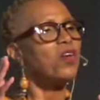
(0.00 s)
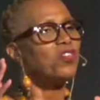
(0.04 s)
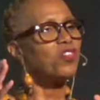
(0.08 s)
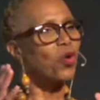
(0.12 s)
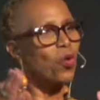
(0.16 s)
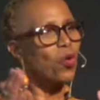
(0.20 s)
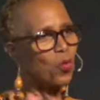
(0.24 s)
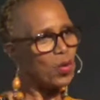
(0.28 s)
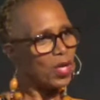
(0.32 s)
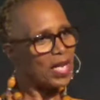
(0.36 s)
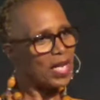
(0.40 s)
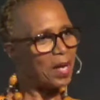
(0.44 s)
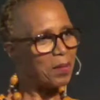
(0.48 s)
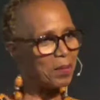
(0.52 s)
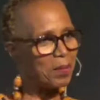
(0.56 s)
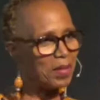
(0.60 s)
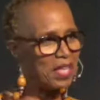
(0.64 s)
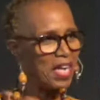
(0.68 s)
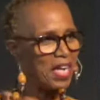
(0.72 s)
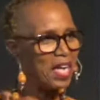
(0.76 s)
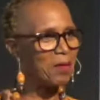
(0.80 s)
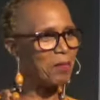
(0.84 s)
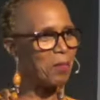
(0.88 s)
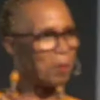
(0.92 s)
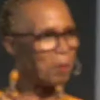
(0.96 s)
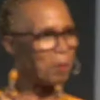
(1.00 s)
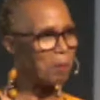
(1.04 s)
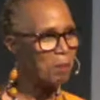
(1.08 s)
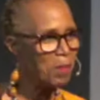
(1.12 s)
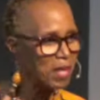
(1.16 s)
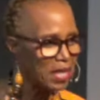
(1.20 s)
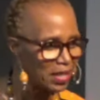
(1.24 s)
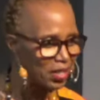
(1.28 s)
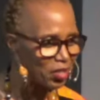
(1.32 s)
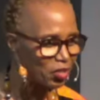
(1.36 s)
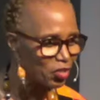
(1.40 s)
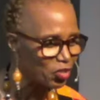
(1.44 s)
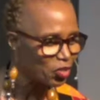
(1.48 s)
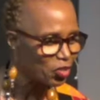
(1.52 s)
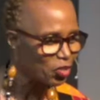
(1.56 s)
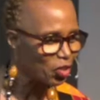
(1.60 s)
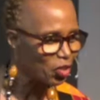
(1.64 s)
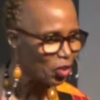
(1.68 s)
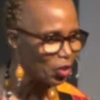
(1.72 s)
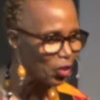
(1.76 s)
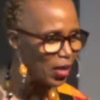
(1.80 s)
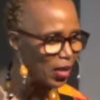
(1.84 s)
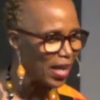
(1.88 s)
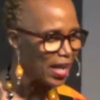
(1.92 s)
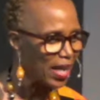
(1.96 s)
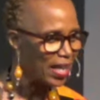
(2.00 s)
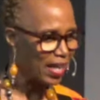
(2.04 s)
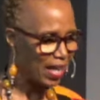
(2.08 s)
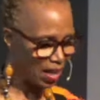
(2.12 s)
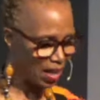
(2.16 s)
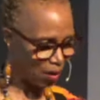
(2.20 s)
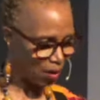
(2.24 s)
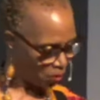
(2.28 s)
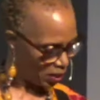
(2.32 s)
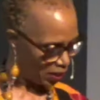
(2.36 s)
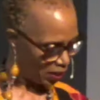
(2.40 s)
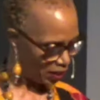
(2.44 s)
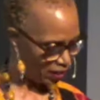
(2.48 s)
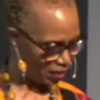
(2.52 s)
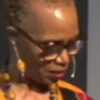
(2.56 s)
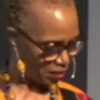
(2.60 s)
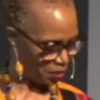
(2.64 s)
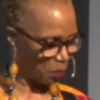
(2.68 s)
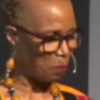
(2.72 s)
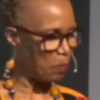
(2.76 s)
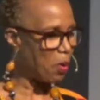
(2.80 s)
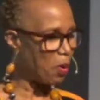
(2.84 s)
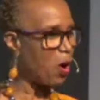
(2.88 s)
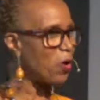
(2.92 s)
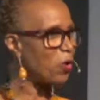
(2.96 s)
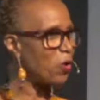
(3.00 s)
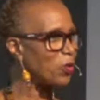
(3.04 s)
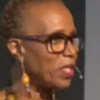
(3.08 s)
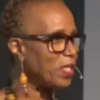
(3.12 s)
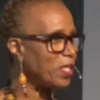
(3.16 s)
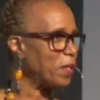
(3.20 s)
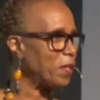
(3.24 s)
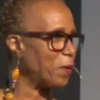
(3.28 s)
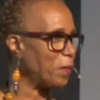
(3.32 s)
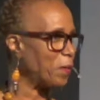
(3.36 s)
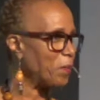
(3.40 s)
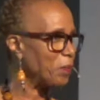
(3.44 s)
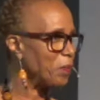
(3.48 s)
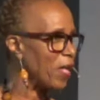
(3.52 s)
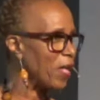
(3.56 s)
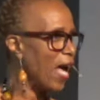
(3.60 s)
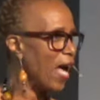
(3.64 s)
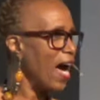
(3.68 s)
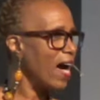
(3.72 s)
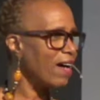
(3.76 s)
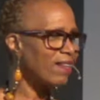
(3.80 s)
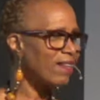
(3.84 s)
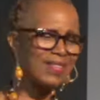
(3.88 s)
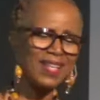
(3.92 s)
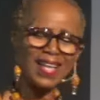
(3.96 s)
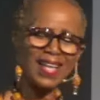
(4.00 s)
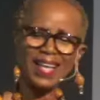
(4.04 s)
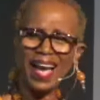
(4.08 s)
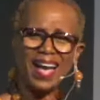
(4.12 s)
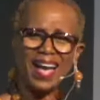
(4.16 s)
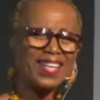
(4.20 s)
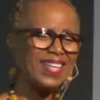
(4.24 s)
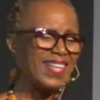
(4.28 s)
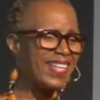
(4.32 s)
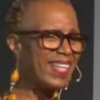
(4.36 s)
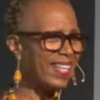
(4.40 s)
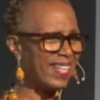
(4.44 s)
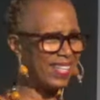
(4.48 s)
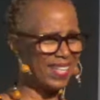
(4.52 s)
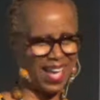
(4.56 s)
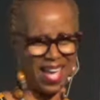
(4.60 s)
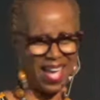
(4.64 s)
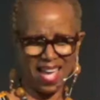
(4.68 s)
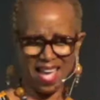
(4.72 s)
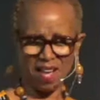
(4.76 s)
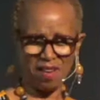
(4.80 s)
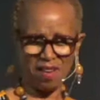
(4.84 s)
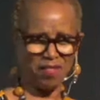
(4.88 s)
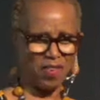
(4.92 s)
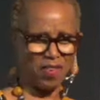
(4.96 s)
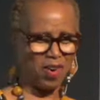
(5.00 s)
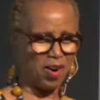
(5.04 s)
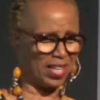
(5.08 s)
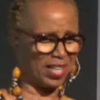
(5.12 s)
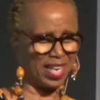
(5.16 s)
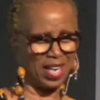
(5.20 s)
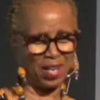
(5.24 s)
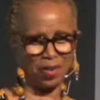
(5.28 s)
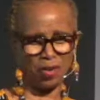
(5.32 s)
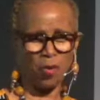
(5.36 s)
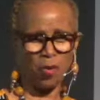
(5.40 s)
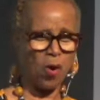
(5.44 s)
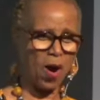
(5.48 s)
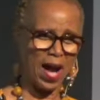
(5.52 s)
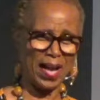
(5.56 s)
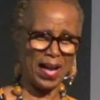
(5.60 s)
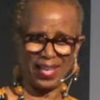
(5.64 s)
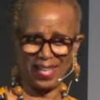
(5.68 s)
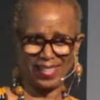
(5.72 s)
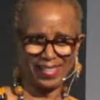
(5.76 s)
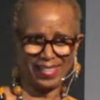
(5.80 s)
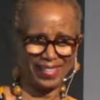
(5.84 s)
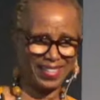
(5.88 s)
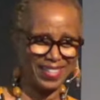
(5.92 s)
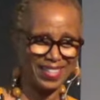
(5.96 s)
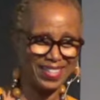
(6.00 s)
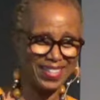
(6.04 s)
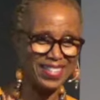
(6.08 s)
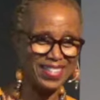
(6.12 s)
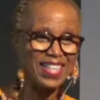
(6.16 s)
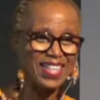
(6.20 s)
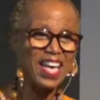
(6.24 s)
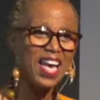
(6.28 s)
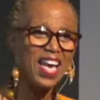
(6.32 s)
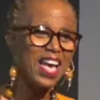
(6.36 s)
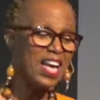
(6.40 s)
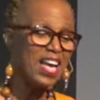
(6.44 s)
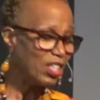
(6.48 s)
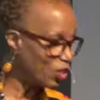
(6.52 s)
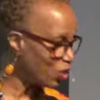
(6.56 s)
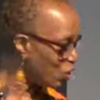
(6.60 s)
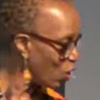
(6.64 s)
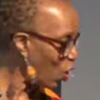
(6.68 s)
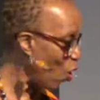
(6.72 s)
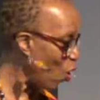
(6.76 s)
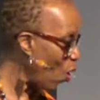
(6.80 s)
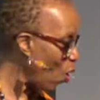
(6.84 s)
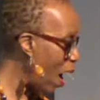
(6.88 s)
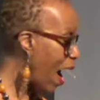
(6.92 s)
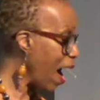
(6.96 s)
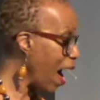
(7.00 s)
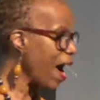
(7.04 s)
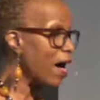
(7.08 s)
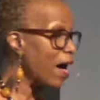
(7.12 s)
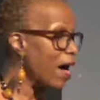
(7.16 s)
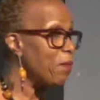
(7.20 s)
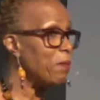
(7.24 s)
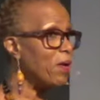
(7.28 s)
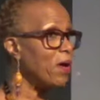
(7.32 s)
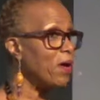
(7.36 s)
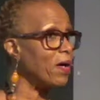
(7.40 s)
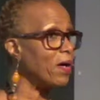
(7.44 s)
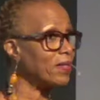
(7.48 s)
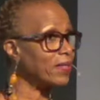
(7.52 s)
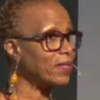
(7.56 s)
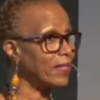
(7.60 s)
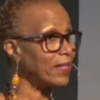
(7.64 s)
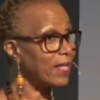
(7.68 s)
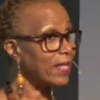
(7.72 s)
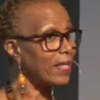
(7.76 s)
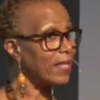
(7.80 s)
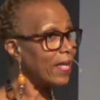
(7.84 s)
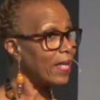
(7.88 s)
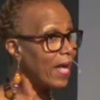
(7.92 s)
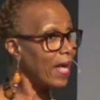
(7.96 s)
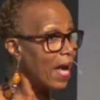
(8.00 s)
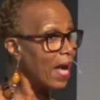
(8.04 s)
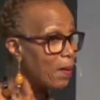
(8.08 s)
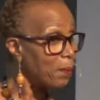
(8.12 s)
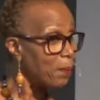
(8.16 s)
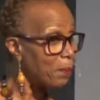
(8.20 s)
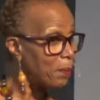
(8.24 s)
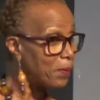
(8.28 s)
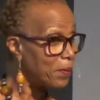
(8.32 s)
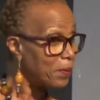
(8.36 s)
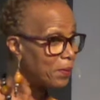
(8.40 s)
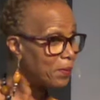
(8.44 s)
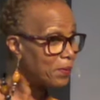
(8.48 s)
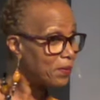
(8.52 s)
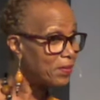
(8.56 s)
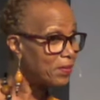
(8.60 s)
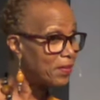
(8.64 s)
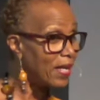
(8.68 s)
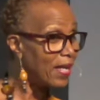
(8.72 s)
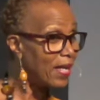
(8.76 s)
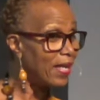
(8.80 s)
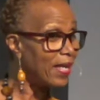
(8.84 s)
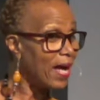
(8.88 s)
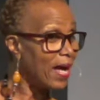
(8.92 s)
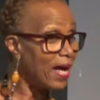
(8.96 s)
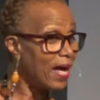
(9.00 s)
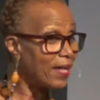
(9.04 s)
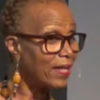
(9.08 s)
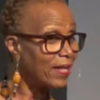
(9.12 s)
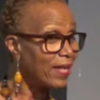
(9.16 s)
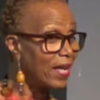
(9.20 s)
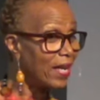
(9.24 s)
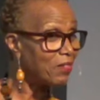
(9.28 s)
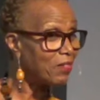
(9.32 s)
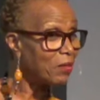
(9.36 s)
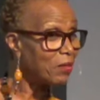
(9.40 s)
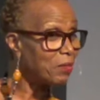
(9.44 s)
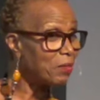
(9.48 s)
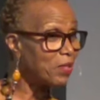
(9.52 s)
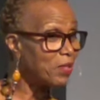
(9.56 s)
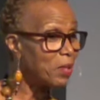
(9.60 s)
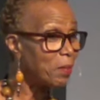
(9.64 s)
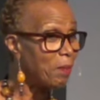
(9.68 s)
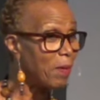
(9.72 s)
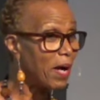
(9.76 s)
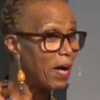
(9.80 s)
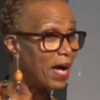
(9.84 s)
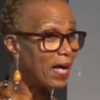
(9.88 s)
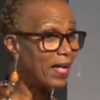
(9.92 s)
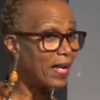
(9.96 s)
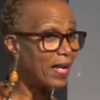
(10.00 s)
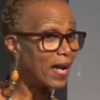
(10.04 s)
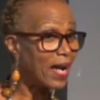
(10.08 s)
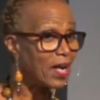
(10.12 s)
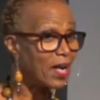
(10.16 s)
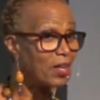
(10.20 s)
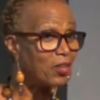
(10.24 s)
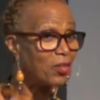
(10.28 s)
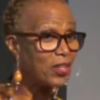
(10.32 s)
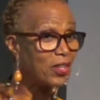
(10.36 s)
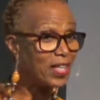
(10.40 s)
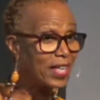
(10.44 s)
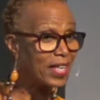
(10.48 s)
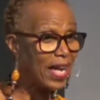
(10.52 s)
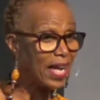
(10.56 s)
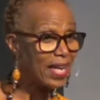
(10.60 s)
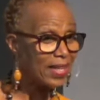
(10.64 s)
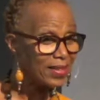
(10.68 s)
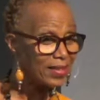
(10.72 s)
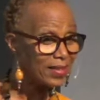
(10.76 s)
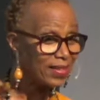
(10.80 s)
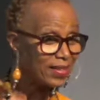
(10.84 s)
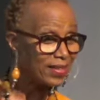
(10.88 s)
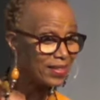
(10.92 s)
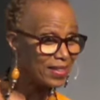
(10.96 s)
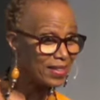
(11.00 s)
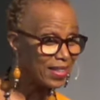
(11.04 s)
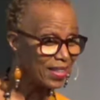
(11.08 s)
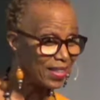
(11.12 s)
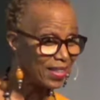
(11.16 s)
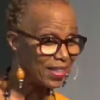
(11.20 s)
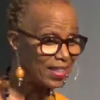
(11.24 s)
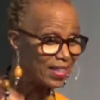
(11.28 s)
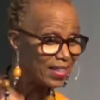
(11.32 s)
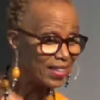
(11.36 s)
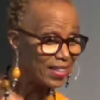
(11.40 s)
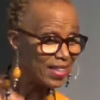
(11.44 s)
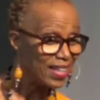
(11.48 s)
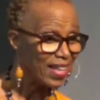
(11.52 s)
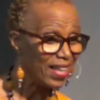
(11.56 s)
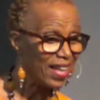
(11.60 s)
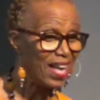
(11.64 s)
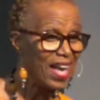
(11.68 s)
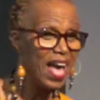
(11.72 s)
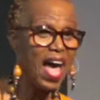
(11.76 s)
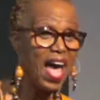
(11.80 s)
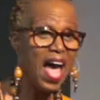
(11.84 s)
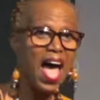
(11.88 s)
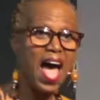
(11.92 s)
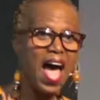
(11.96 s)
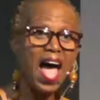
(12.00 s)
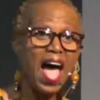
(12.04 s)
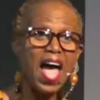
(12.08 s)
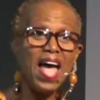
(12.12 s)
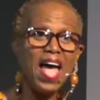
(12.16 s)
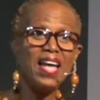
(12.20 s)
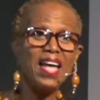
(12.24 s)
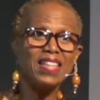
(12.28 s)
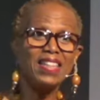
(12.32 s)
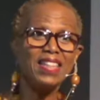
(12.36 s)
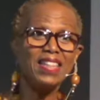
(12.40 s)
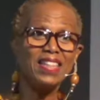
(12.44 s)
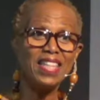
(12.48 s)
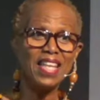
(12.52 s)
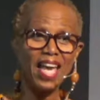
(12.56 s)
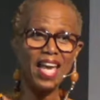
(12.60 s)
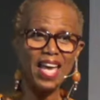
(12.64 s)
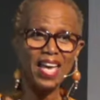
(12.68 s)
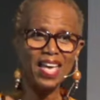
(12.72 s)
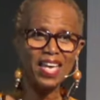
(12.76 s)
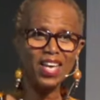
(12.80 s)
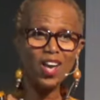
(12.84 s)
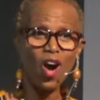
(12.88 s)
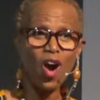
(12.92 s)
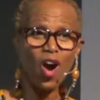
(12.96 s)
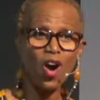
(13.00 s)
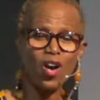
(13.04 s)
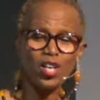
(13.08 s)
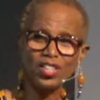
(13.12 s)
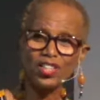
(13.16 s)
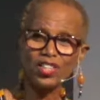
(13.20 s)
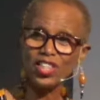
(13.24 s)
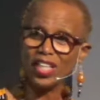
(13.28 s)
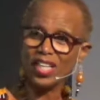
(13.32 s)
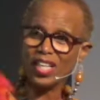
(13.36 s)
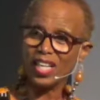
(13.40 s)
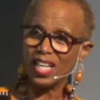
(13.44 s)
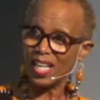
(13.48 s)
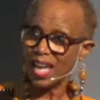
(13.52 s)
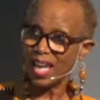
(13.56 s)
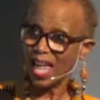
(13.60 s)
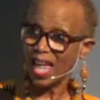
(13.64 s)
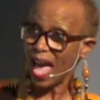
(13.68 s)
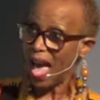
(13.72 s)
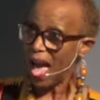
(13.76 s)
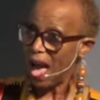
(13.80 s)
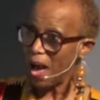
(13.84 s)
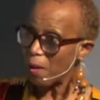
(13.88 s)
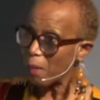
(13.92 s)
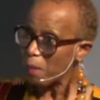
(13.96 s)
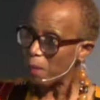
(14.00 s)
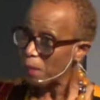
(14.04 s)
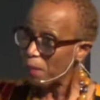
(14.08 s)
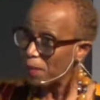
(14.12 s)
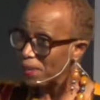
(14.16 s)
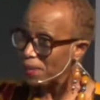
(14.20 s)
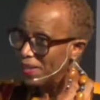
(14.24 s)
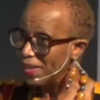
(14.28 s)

So when I became a minister and I went to the podium, I was like, I can't have all that quietness. So I bought the clappers and I gave them to my congregation, and they are to clap